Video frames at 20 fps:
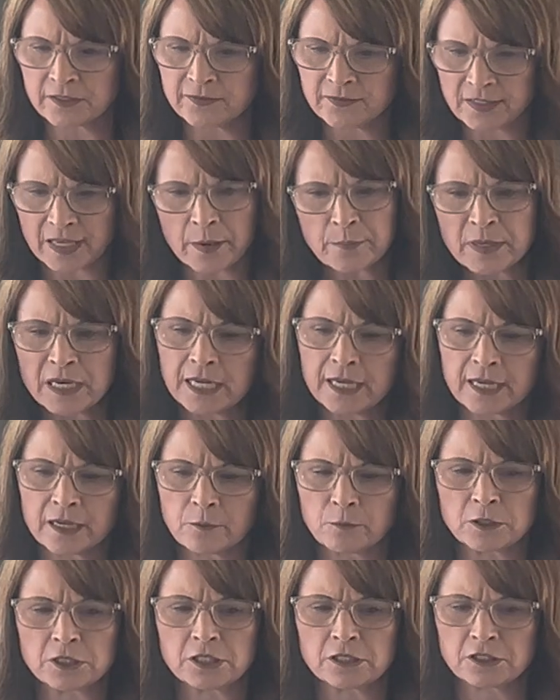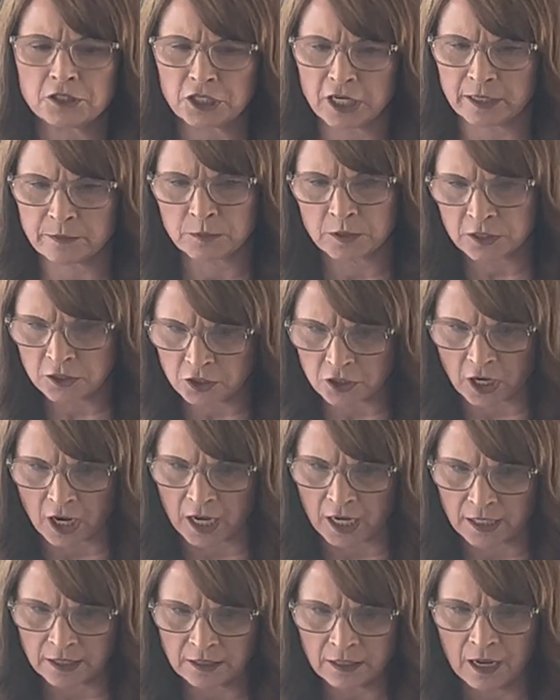of Zebedee, which is James and
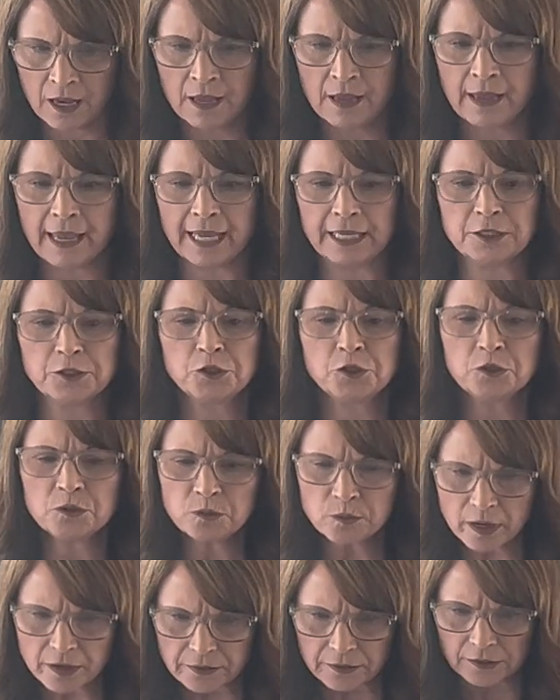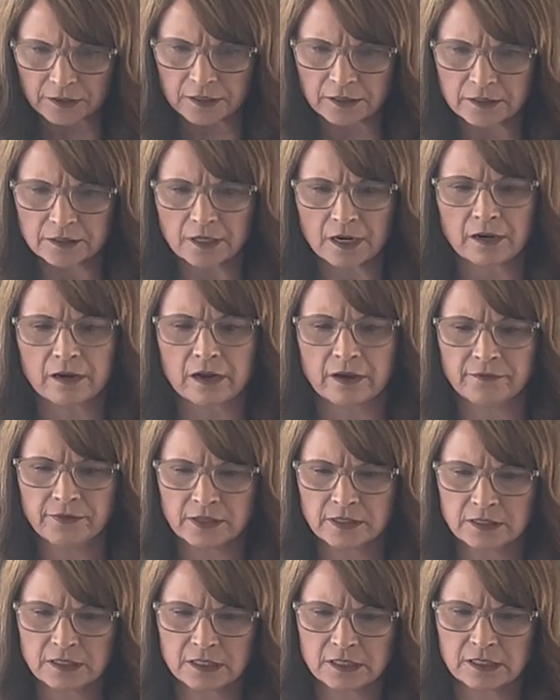John, and 2 other of
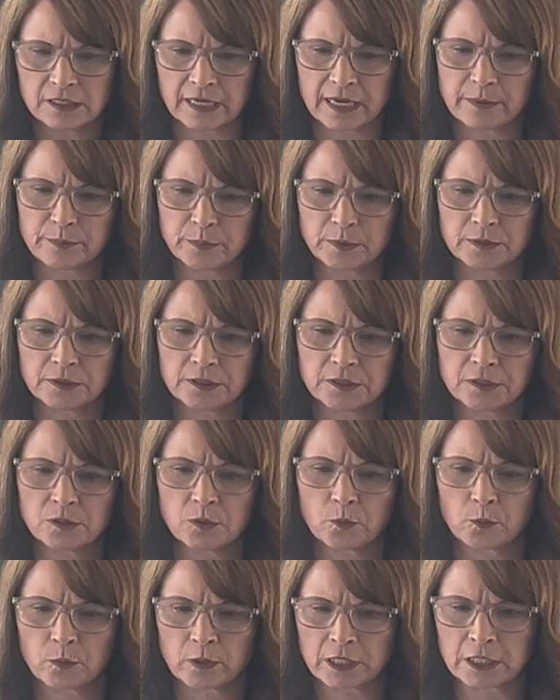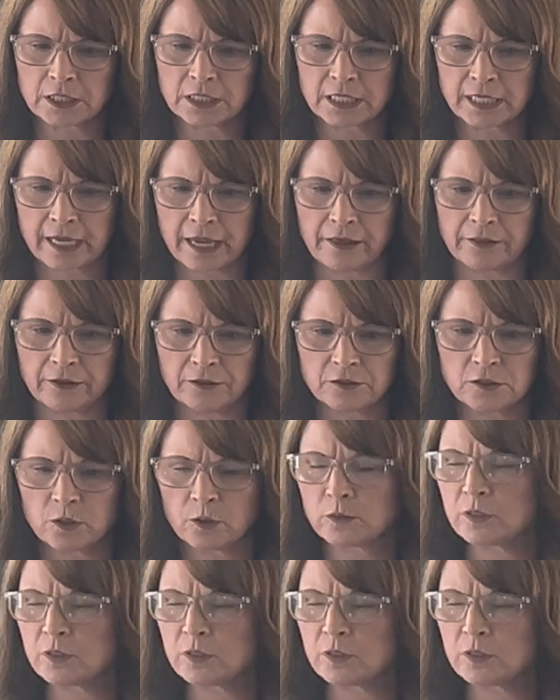his disciples were together. So